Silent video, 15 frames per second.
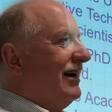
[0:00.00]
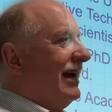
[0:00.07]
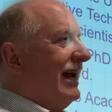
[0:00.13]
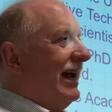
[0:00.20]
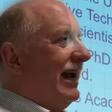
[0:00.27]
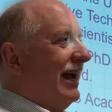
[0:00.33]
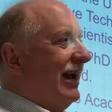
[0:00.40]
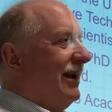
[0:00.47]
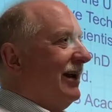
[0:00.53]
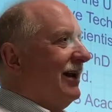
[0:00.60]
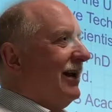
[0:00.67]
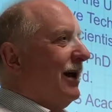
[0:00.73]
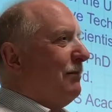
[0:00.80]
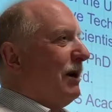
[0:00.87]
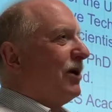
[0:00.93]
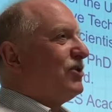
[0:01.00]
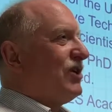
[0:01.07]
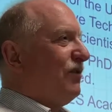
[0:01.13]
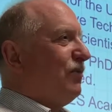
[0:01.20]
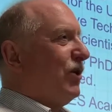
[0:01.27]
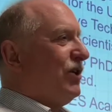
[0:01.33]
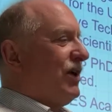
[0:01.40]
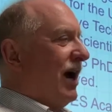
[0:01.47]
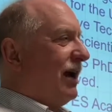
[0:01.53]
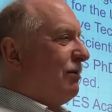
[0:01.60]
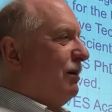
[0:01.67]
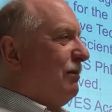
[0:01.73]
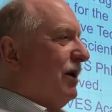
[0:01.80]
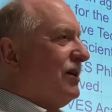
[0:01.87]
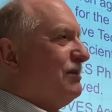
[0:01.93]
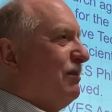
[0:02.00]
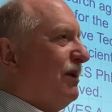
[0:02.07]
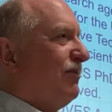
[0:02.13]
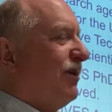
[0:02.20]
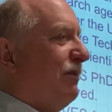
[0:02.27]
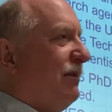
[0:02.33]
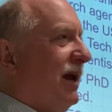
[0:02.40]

a Microsoft Word document mailed to me from